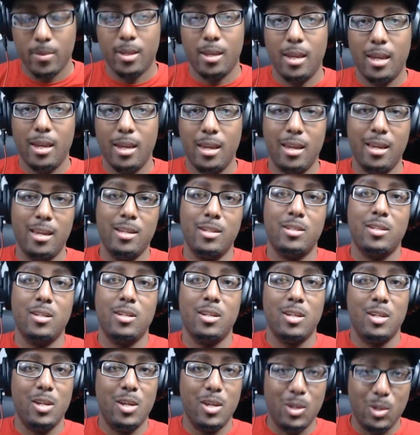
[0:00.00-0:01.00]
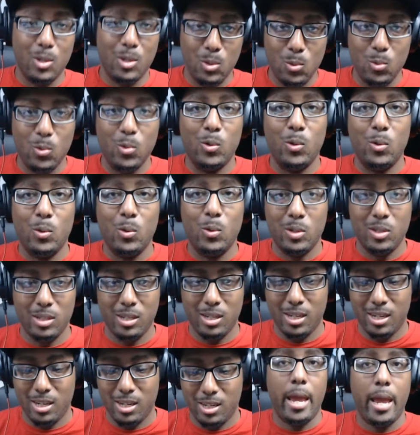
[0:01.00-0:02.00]
is you will
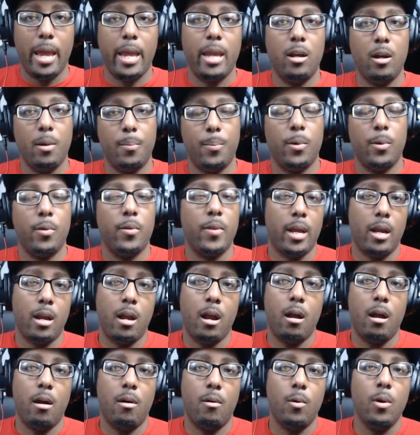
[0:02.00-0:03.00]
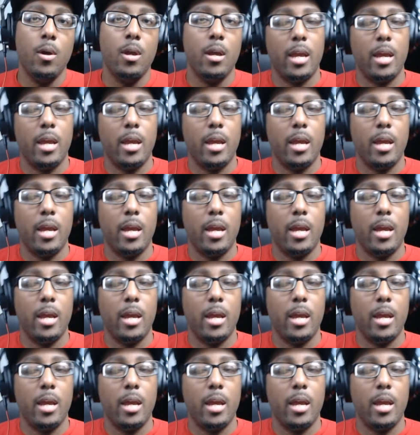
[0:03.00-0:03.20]
hang up on that call.